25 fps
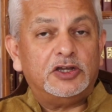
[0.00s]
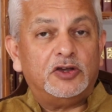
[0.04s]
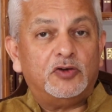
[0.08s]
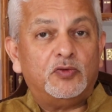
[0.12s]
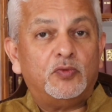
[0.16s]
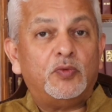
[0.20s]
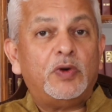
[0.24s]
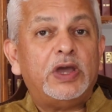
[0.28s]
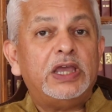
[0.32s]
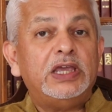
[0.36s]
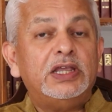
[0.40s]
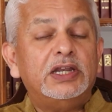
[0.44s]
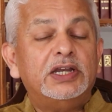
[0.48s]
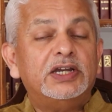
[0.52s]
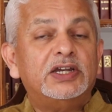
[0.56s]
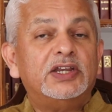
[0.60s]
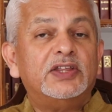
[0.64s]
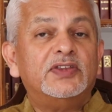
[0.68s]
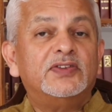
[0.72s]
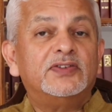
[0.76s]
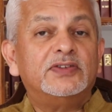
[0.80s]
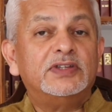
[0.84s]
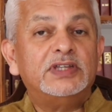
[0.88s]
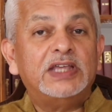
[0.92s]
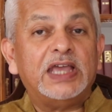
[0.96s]
while it
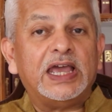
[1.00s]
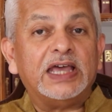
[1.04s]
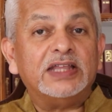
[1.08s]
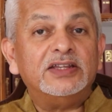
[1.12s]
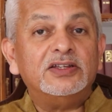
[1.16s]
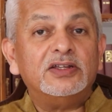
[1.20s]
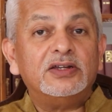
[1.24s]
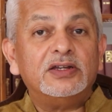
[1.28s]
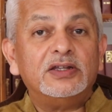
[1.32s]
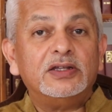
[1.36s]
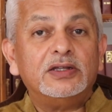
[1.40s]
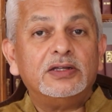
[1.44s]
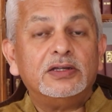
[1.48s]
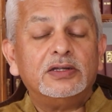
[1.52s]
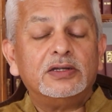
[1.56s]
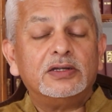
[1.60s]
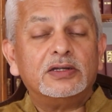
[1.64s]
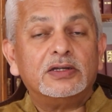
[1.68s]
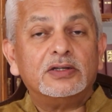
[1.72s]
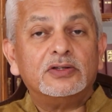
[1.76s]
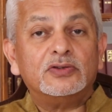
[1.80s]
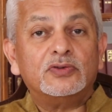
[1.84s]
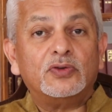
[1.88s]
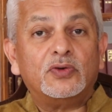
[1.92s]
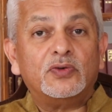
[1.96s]
is gathering
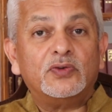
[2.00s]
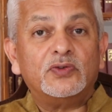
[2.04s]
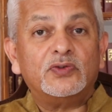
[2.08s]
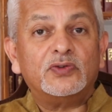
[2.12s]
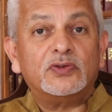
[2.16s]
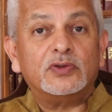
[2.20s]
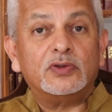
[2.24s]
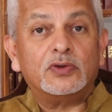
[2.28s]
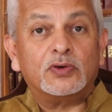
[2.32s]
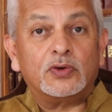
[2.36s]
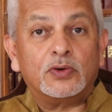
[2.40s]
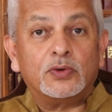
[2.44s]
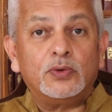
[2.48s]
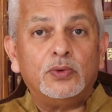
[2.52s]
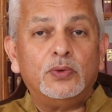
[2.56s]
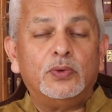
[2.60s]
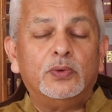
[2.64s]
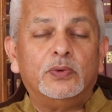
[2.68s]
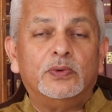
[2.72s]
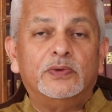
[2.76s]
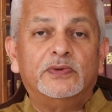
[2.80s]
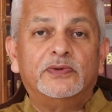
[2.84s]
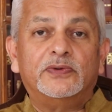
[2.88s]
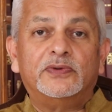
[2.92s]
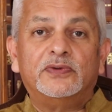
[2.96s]
those
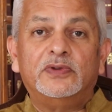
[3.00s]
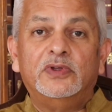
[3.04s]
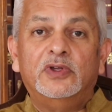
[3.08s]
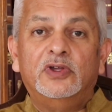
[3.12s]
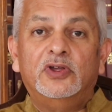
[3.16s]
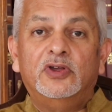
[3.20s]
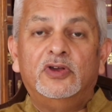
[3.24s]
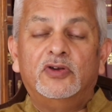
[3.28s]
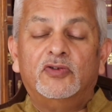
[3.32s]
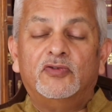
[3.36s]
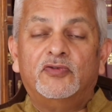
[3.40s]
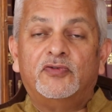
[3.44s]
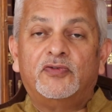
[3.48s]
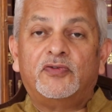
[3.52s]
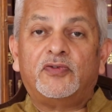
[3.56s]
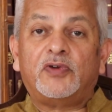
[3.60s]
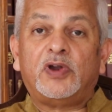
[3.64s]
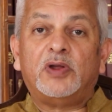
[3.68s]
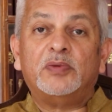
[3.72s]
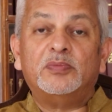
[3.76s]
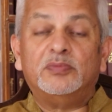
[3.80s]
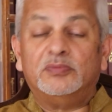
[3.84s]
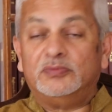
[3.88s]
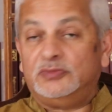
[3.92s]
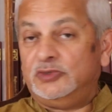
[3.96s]
rules
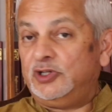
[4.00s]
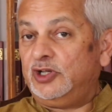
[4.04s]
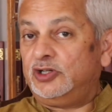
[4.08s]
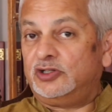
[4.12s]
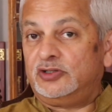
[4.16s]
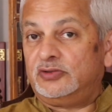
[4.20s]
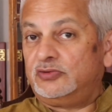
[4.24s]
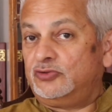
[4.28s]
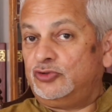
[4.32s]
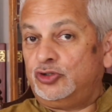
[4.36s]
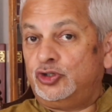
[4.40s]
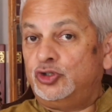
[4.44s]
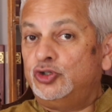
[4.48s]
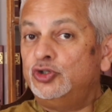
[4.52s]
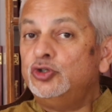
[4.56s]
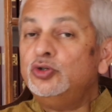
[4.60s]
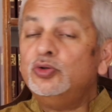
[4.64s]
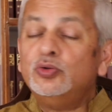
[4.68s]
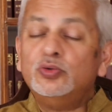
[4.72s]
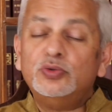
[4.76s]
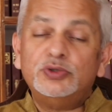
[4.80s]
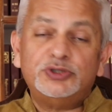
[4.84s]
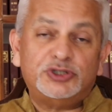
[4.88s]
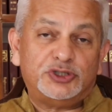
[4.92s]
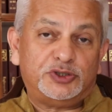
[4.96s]
from the
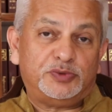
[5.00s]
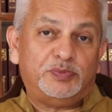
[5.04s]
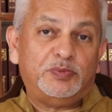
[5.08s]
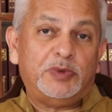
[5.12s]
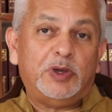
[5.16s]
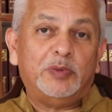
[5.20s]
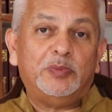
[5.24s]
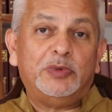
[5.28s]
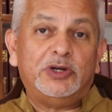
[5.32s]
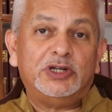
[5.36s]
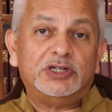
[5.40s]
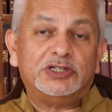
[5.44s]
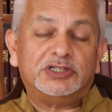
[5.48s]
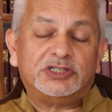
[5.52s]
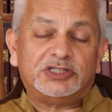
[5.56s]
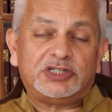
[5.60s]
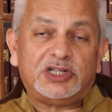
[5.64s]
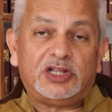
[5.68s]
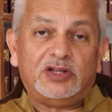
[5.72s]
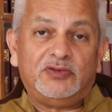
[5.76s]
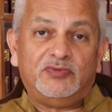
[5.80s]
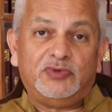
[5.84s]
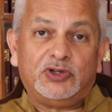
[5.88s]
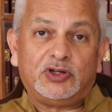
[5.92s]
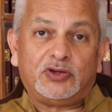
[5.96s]
huge memory
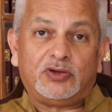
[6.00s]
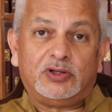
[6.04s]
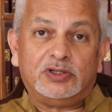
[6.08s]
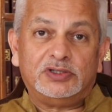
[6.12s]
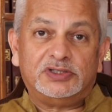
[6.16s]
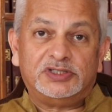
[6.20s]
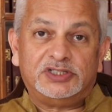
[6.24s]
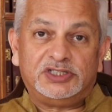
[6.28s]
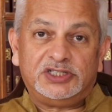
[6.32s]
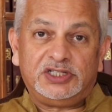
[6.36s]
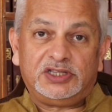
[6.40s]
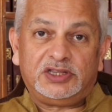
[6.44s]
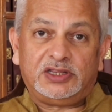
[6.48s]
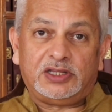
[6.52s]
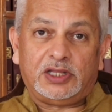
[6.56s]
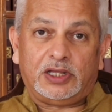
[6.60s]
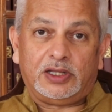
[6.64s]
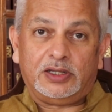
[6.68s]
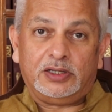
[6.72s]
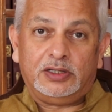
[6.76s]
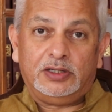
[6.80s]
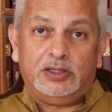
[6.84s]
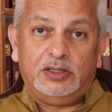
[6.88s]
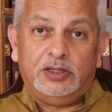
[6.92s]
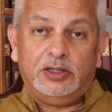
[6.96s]
shell we call chitta.
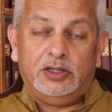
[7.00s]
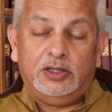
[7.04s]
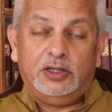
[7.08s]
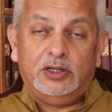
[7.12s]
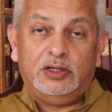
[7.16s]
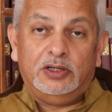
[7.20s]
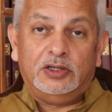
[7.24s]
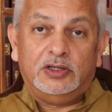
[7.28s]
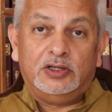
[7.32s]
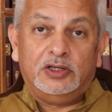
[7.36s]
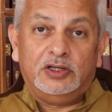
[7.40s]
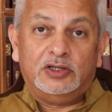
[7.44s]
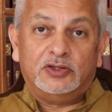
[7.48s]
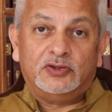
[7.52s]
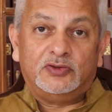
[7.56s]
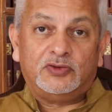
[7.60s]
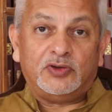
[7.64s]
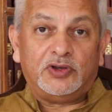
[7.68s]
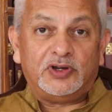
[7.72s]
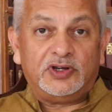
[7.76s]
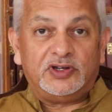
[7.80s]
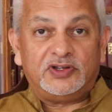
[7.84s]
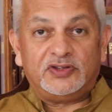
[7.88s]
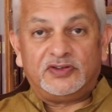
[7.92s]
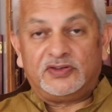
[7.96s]

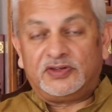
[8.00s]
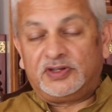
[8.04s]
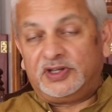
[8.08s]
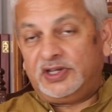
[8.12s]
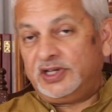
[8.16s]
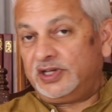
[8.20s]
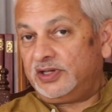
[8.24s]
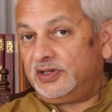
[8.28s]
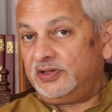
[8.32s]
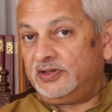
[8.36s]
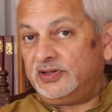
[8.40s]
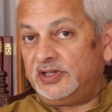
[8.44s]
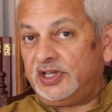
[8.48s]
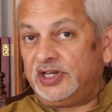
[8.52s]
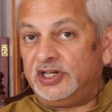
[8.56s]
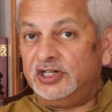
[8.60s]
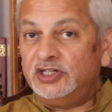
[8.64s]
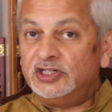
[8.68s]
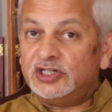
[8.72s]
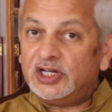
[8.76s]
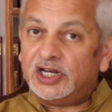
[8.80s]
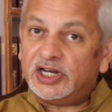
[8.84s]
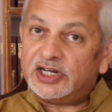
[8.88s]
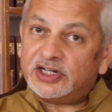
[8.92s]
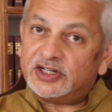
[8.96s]
So the
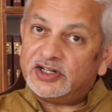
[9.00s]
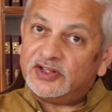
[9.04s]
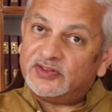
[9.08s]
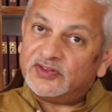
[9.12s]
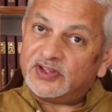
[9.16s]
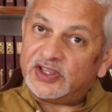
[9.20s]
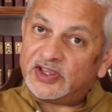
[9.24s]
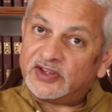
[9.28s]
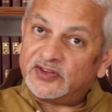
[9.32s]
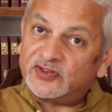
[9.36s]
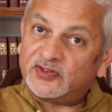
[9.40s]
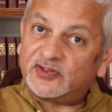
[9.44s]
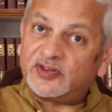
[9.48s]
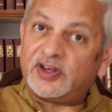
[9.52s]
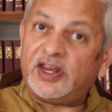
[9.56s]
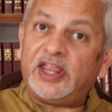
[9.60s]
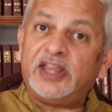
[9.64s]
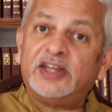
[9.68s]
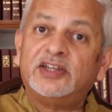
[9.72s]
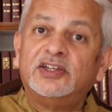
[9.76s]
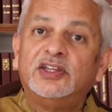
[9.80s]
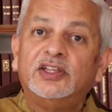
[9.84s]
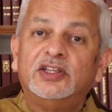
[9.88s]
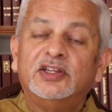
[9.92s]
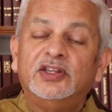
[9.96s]
intellect is
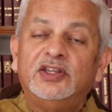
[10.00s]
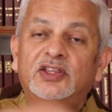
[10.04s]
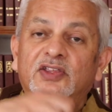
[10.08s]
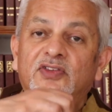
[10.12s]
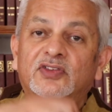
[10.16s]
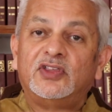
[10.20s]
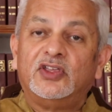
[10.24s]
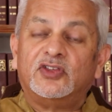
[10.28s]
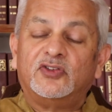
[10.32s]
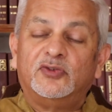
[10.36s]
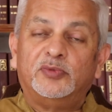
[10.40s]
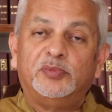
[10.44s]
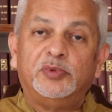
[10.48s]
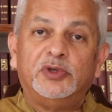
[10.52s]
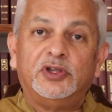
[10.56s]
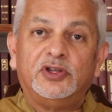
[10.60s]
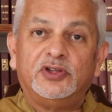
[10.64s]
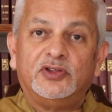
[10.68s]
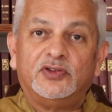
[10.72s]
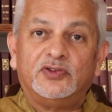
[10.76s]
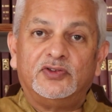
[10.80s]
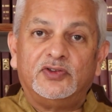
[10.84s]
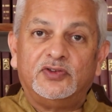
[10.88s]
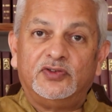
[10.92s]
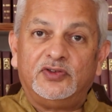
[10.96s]
extracting these
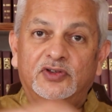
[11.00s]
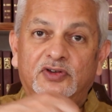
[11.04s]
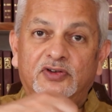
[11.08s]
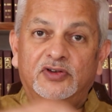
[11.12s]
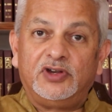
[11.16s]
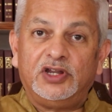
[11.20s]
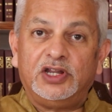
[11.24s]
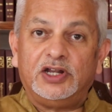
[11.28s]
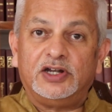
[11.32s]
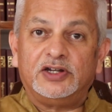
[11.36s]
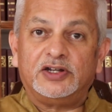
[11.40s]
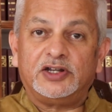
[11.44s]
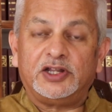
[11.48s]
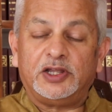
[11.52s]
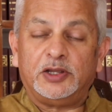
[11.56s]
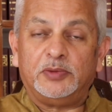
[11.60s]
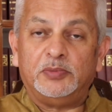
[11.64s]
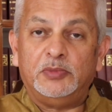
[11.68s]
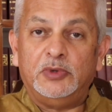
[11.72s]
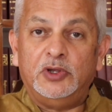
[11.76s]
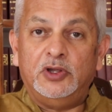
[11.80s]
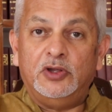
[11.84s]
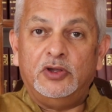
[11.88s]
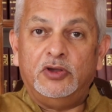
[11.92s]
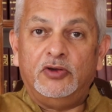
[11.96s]
experiences in real time
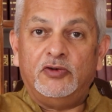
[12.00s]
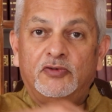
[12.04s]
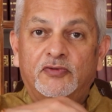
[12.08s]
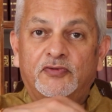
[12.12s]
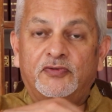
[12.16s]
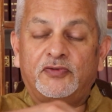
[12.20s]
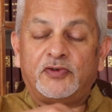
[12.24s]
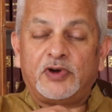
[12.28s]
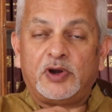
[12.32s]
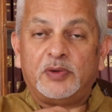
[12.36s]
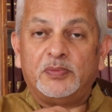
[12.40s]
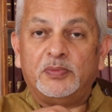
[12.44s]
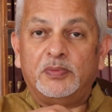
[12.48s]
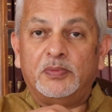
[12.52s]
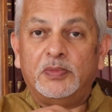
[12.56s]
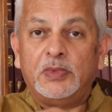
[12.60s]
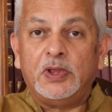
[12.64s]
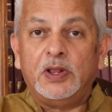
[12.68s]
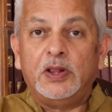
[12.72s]
from